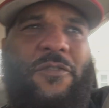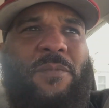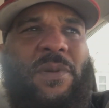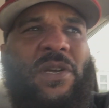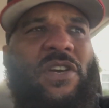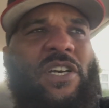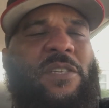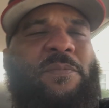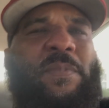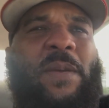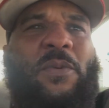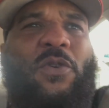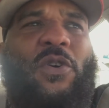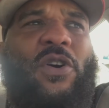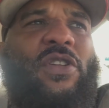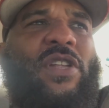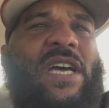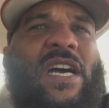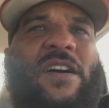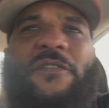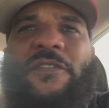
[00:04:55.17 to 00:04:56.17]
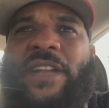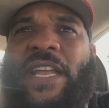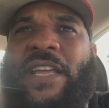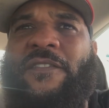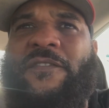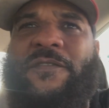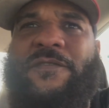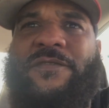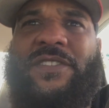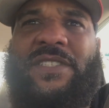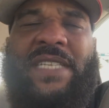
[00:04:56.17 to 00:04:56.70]
because people gonna look out for the
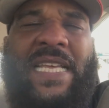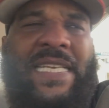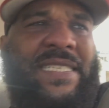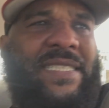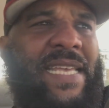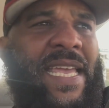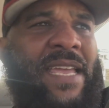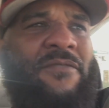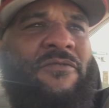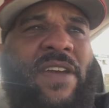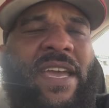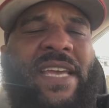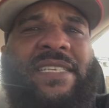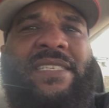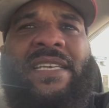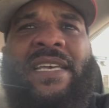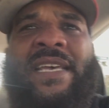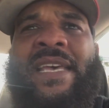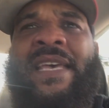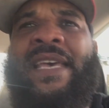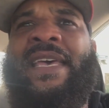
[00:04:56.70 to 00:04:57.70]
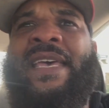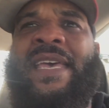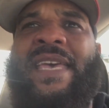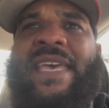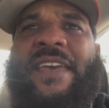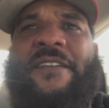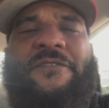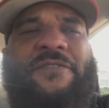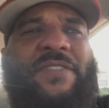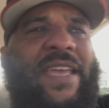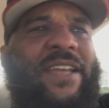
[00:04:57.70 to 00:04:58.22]
their same race
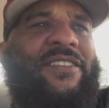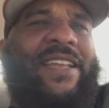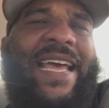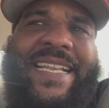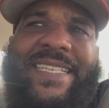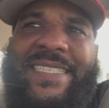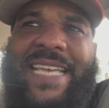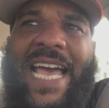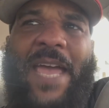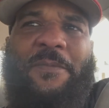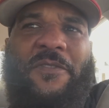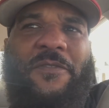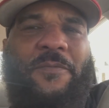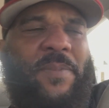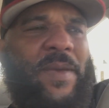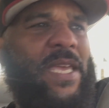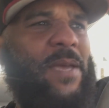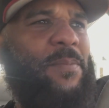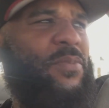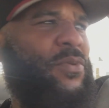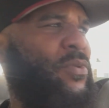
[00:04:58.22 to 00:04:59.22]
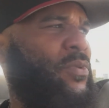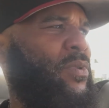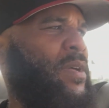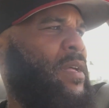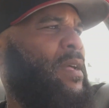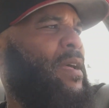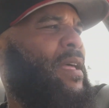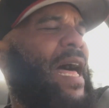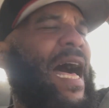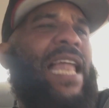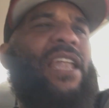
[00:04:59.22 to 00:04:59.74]
if they're that type of people.
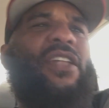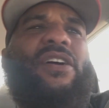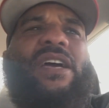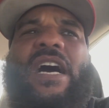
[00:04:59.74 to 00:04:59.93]
I look